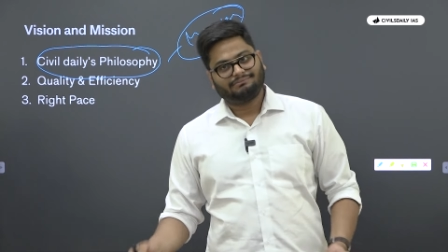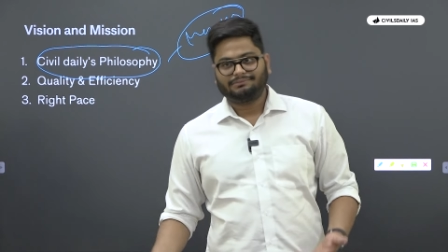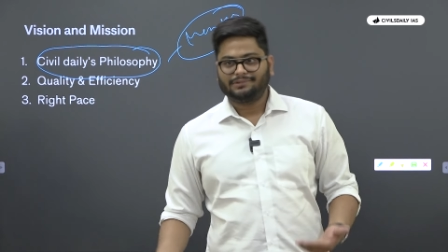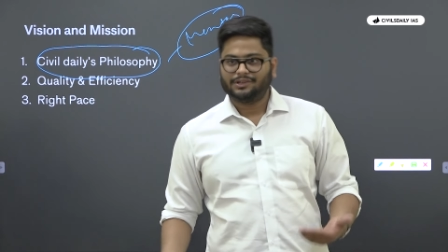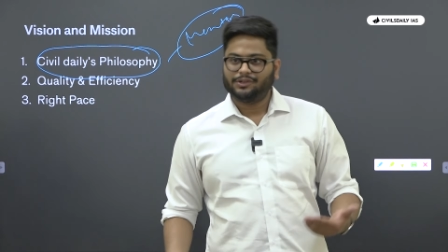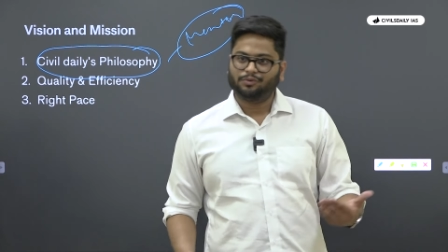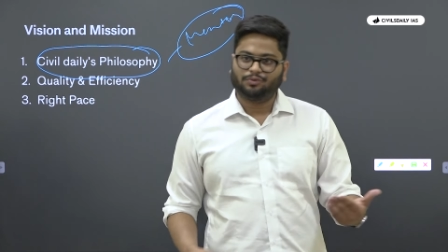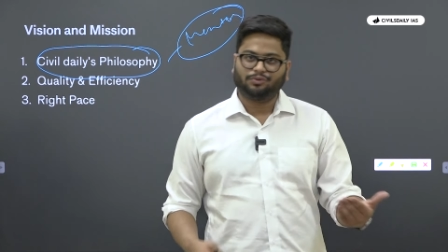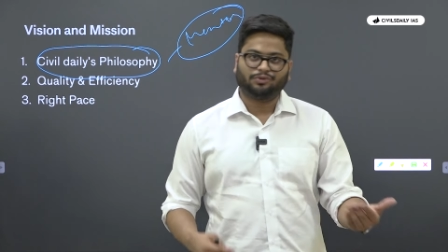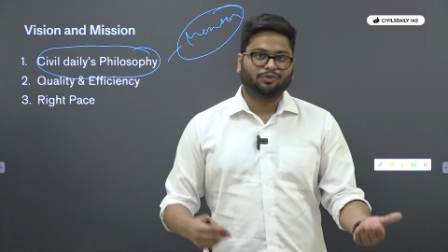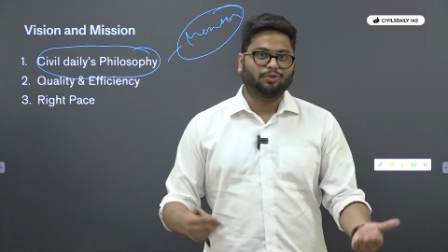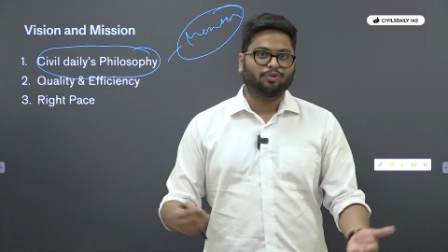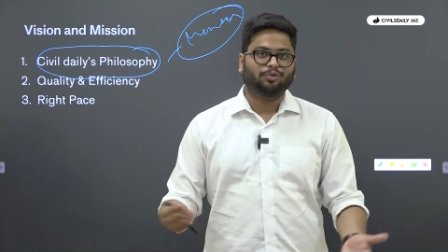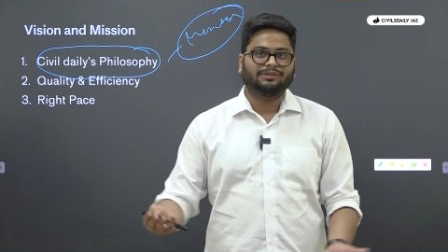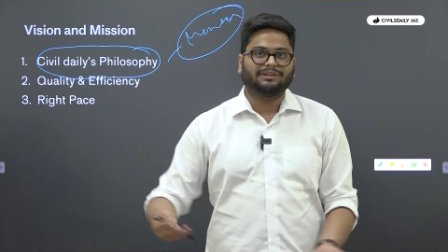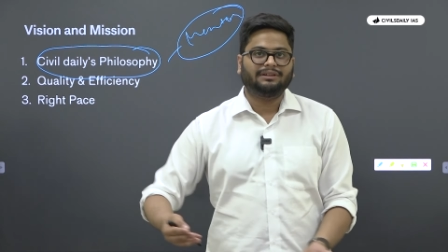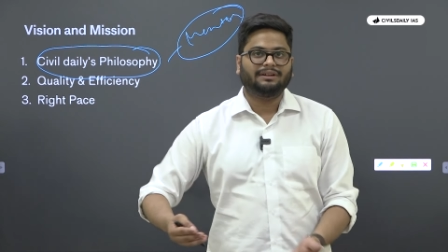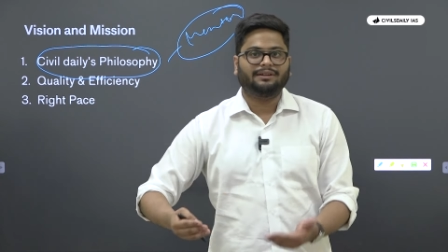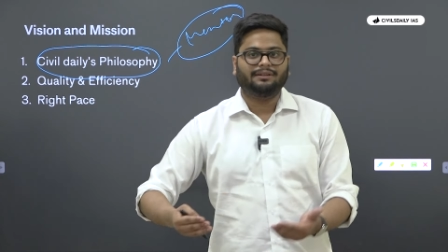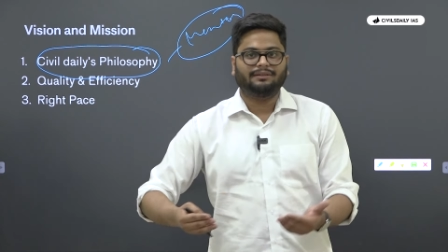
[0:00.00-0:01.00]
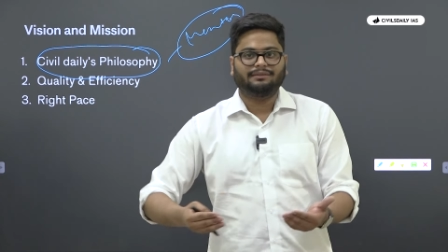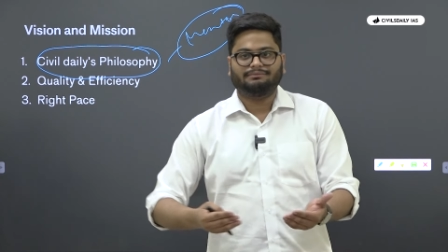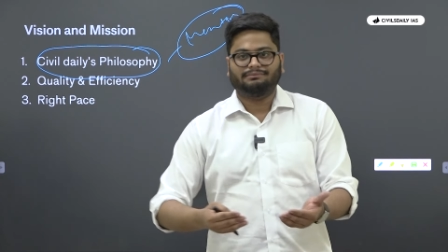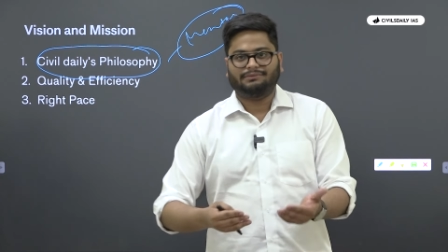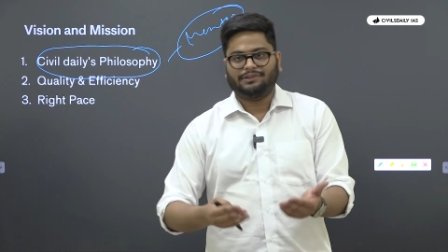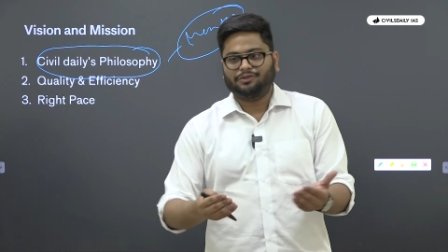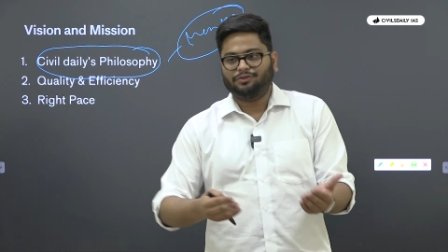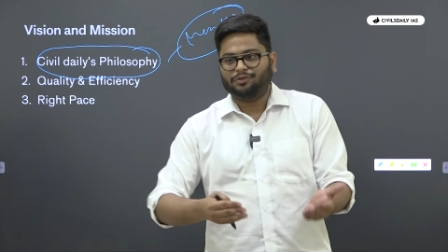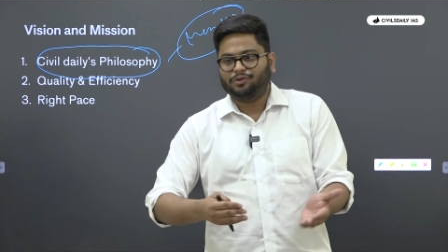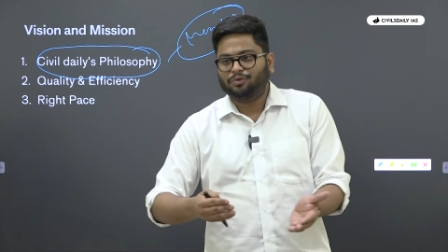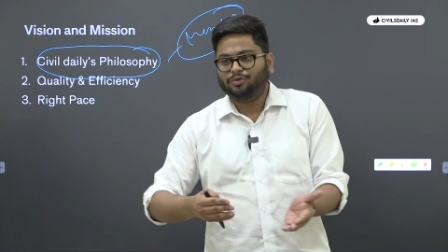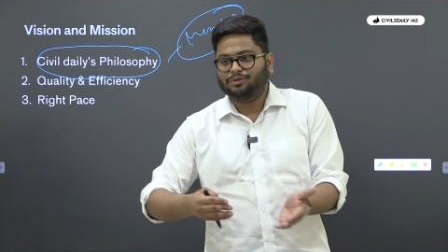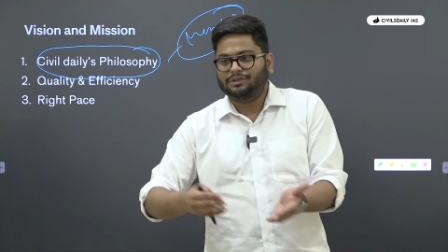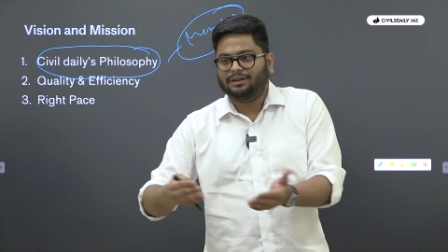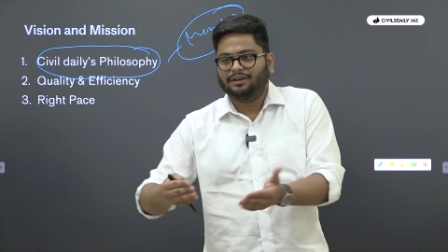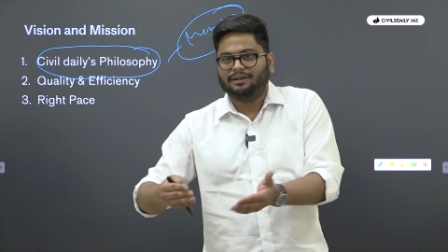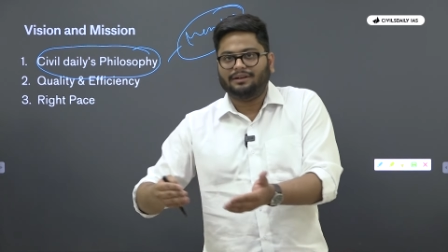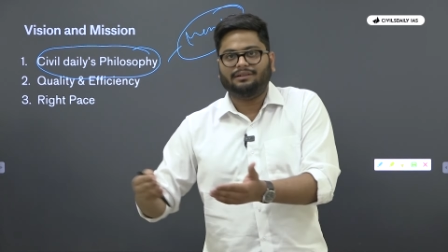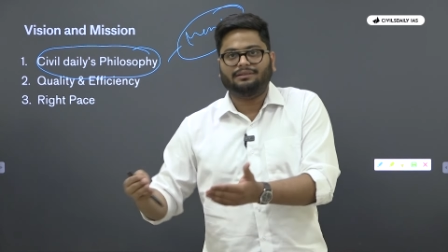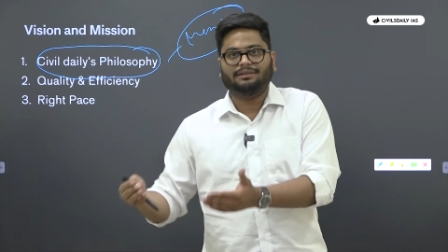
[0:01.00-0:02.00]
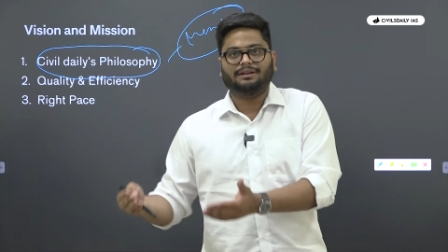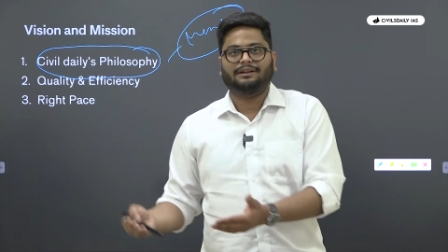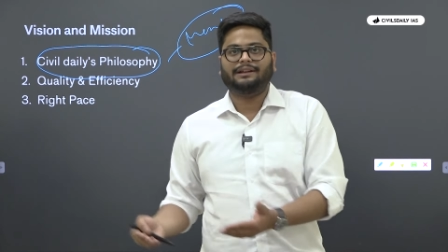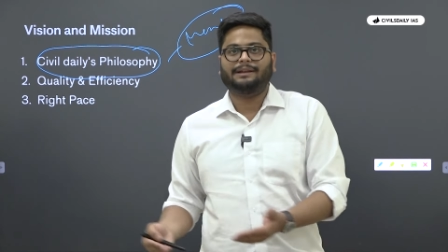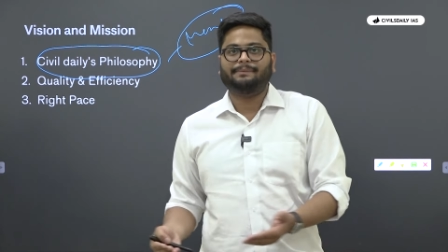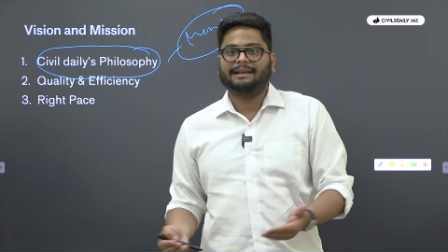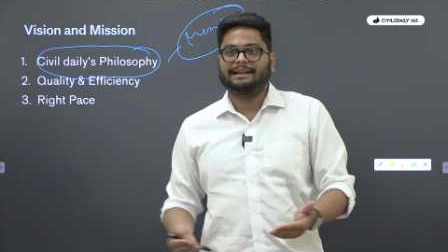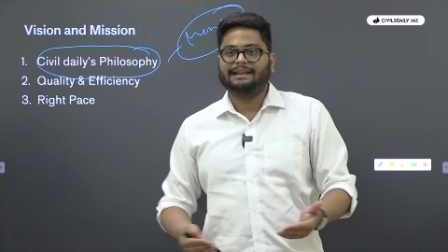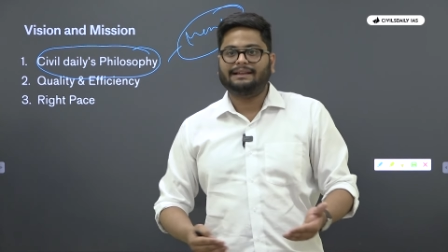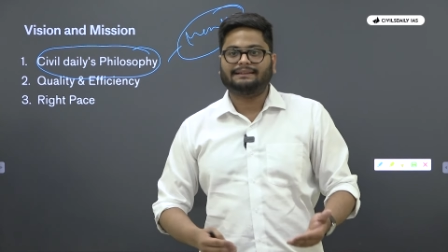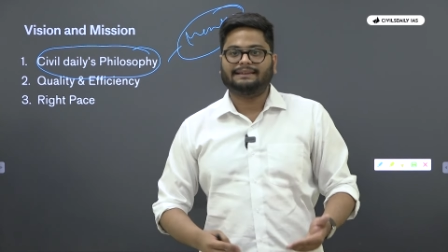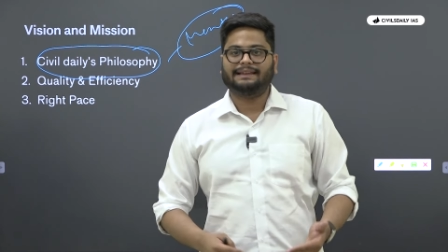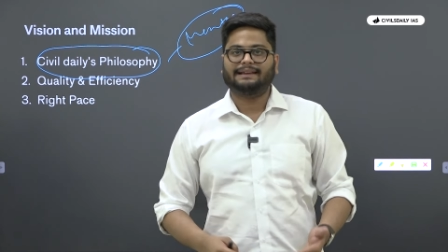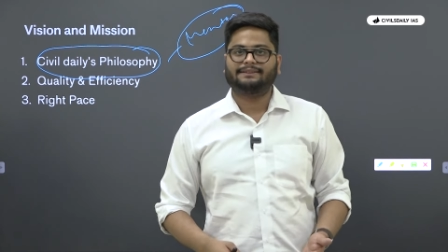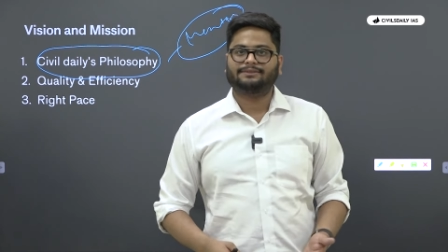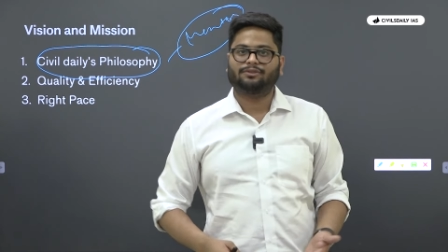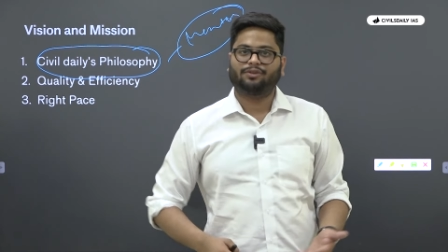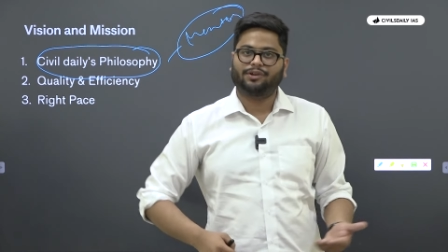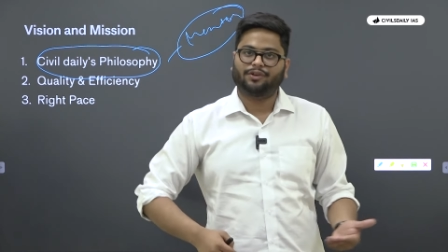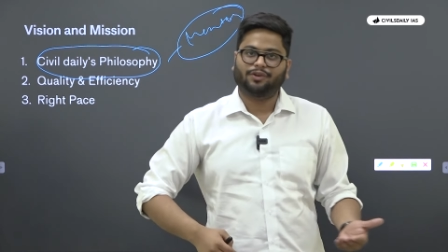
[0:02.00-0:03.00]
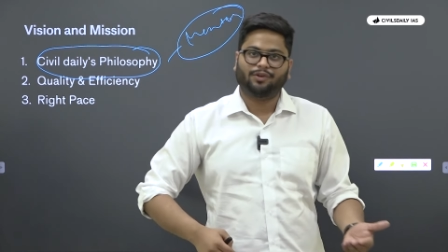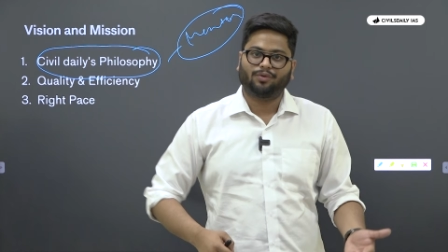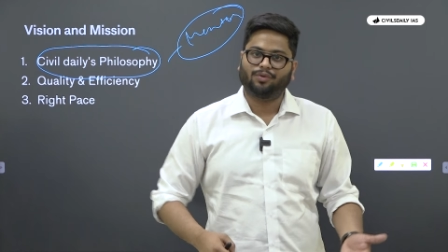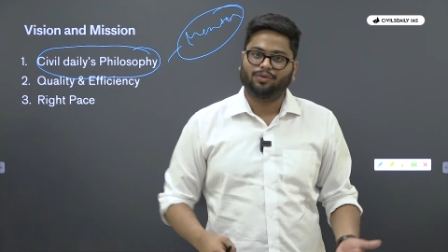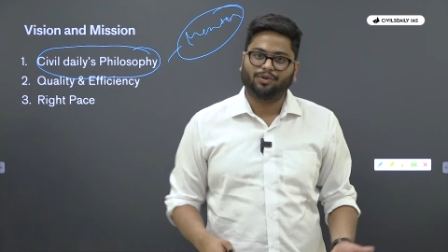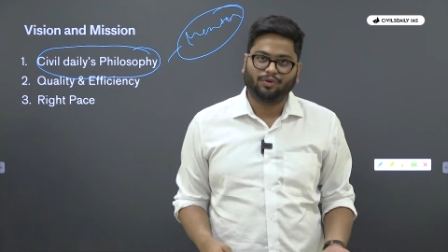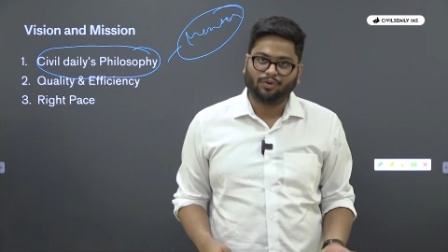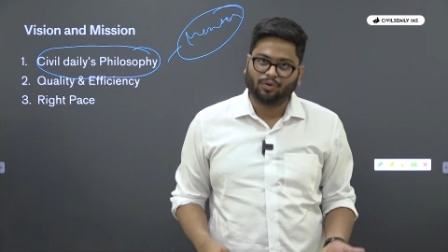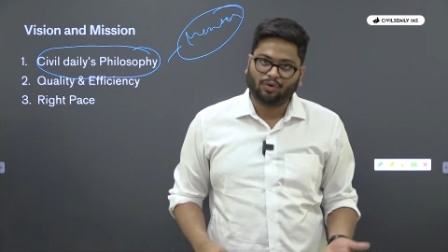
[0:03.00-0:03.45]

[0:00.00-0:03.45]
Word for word: you do the, you do the remaining things on your own.